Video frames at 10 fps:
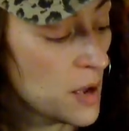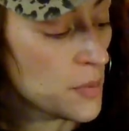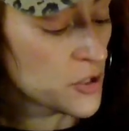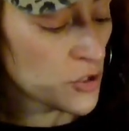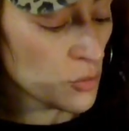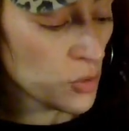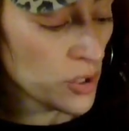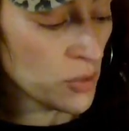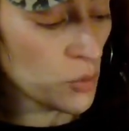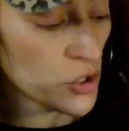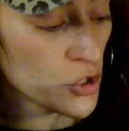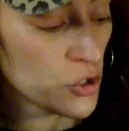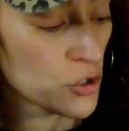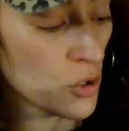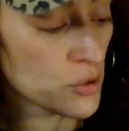I bet you would have wished you
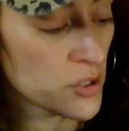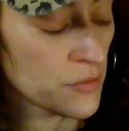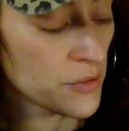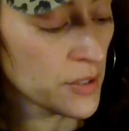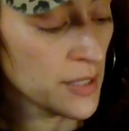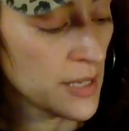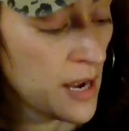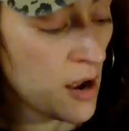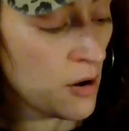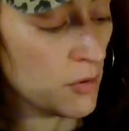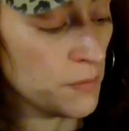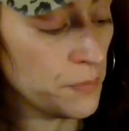chose differently now.